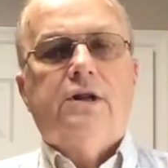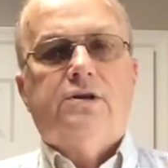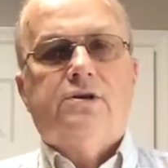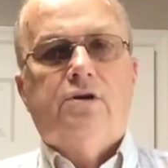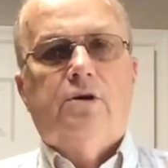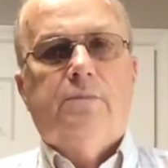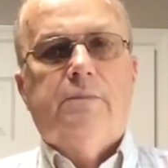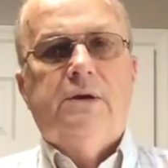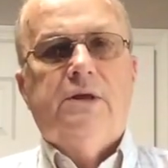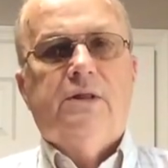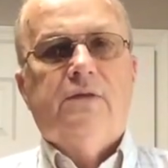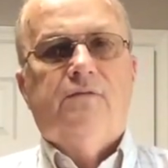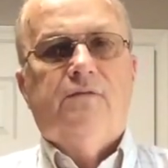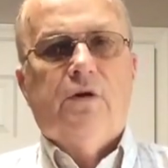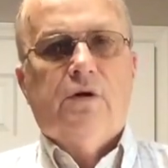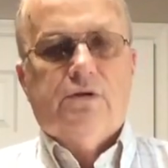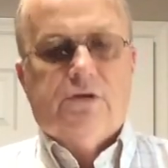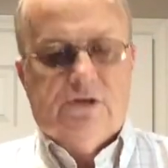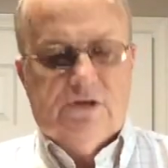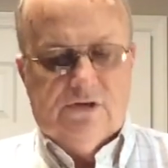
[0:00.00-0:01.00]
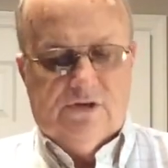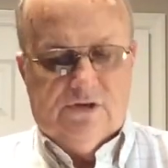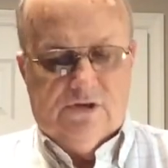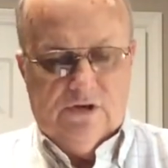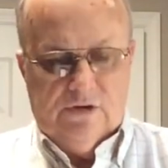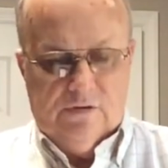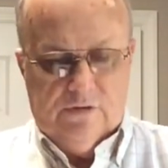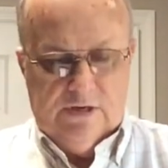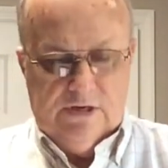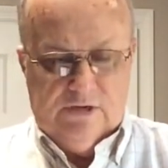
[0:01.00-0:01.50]
It's going to be the Verses
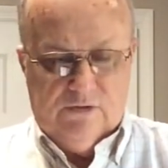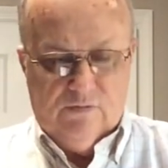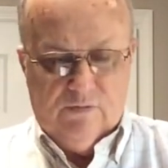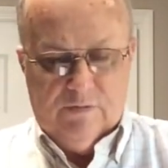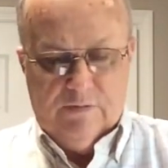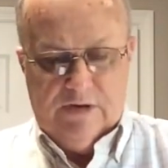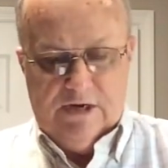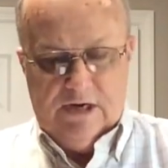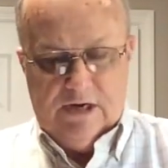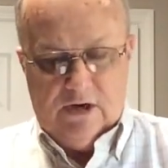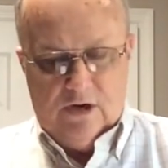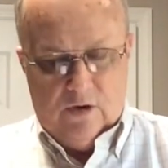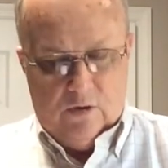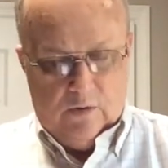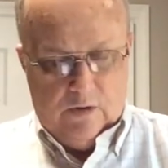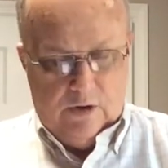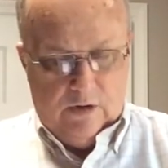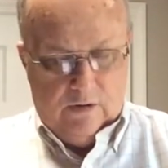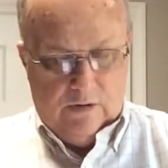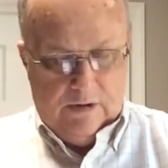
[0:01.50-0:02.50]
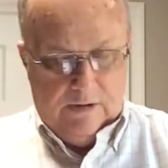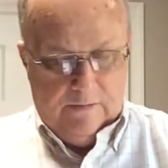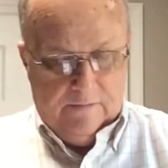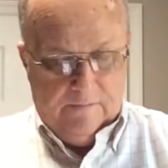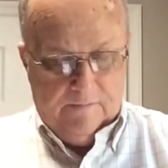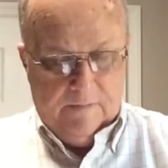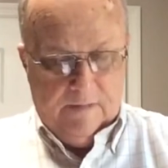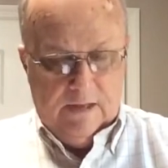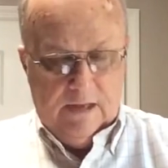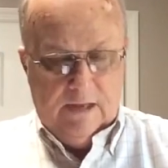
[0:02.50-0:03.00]
series when we get going
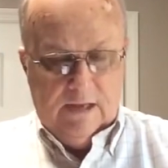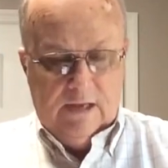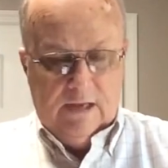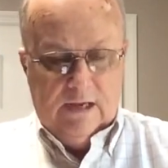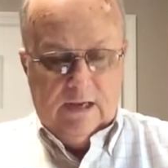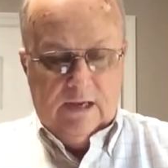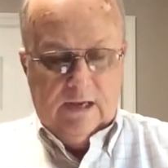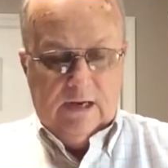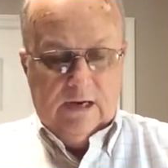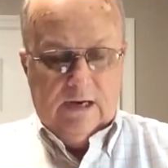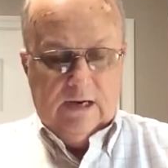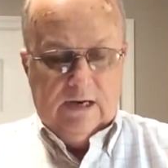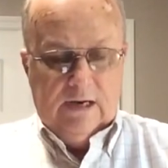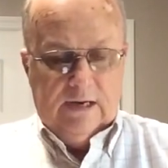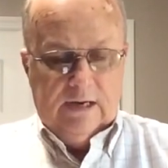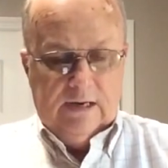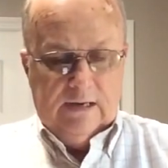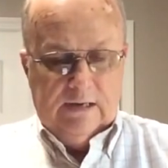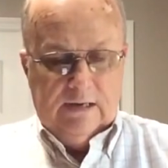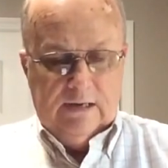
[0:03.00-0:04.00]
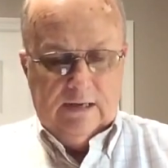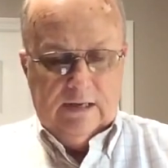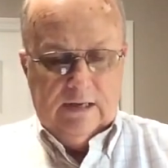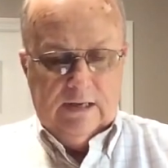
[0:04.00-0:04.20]
on it.